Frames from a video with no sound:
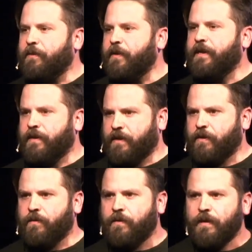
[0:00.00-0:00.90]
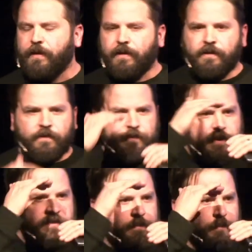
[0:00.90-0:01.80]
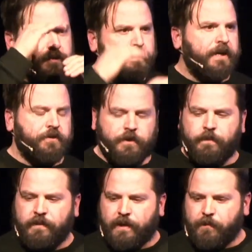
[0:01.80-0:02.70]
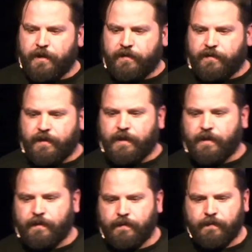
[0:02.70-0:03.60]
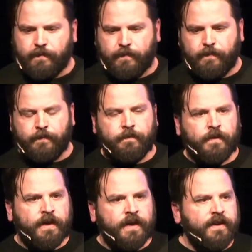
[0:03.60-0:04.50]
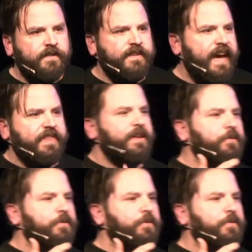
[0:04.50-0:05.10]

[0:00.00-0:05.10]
that we know, the visible spectrum that we see. His death